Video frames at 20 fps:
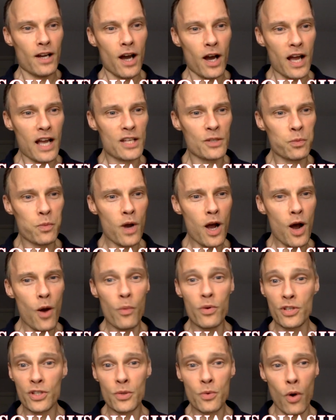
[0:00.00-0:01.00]
As well
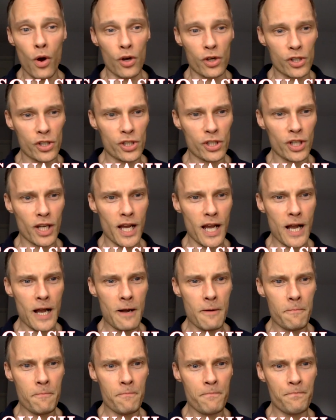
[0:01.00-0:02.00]
with squash.
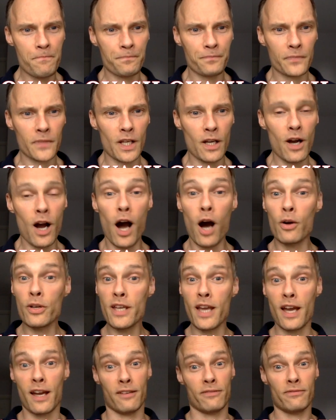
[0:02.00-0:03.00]
Oh
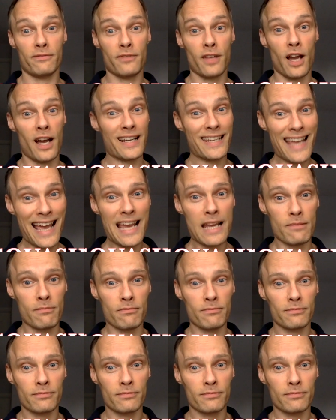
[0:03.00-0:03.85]
yeah, a game.